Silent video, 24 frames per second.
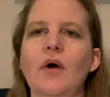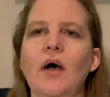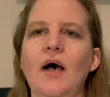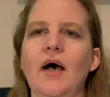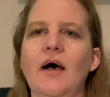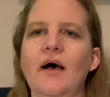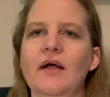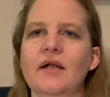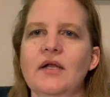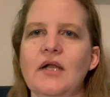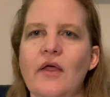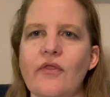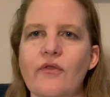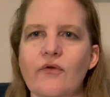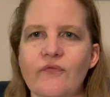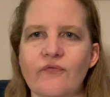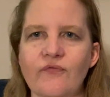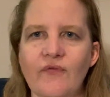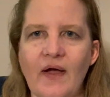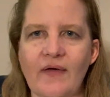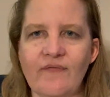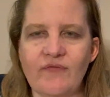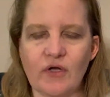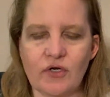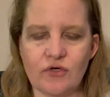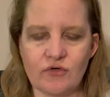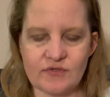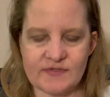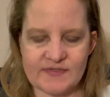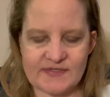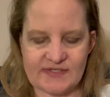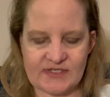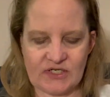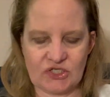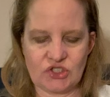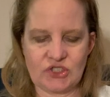another 500
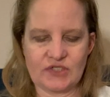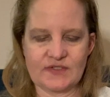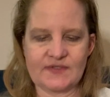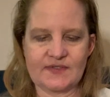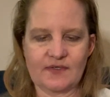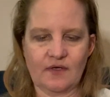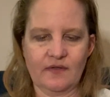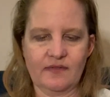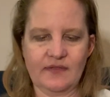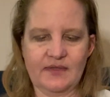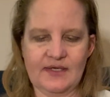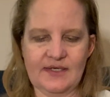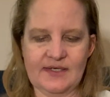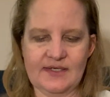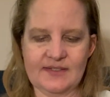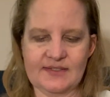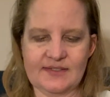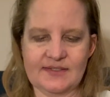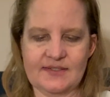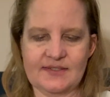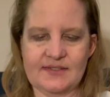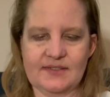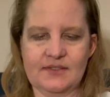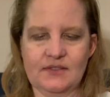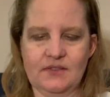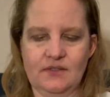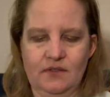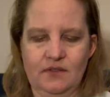stitches on this.